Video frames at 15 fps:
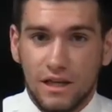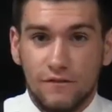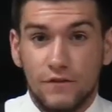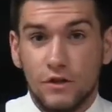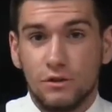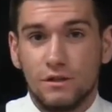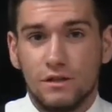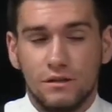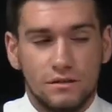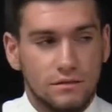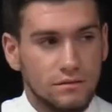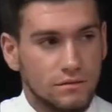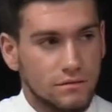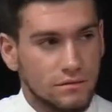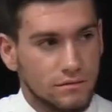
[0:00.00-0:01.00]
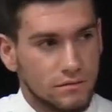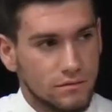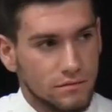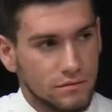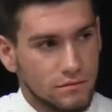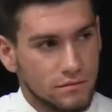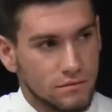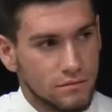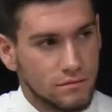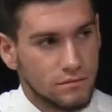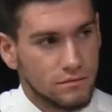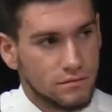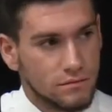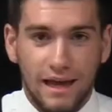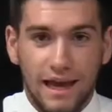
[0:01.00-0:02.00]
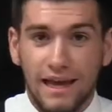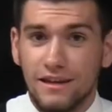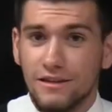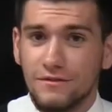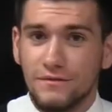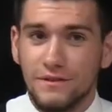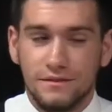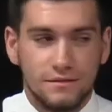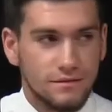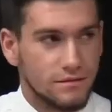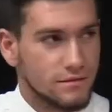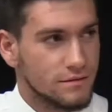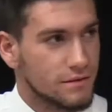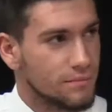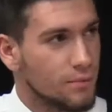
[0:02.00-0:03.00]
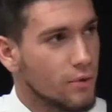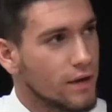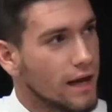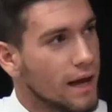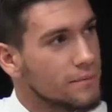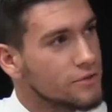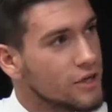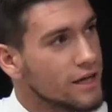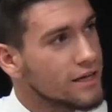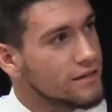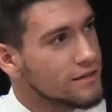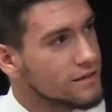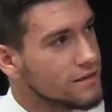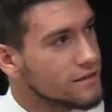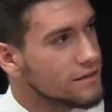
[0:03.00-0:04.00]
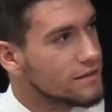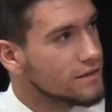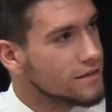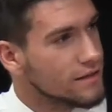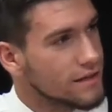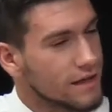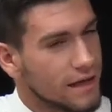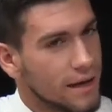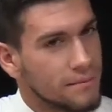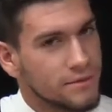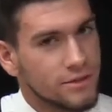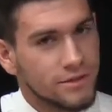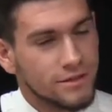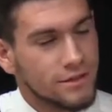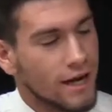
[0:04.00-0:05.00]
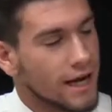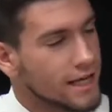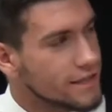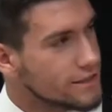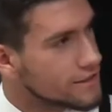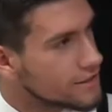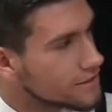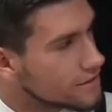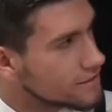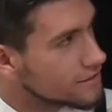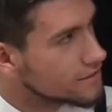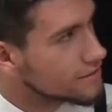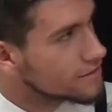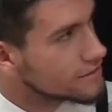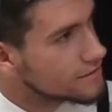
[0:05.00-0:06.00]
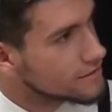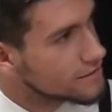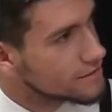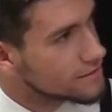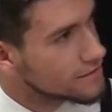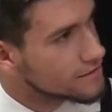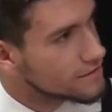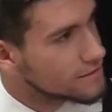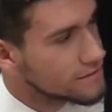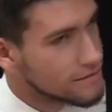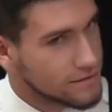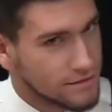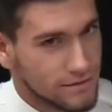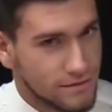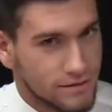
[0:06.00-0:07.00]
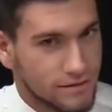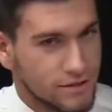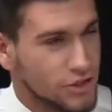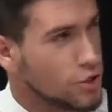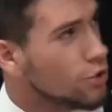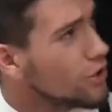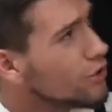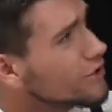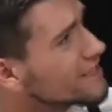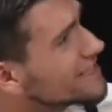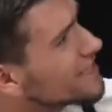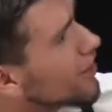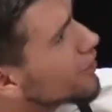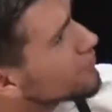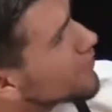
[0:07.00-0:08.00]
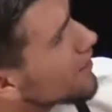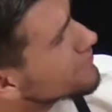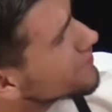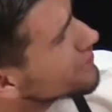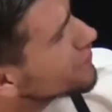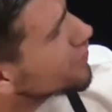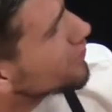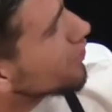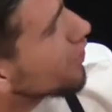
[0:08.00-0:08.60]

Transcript: If you're... End of... Boy, I'm trying to... I'm trying to... Oh, is that a teleprompter? You use, you use tele the teleprompter no,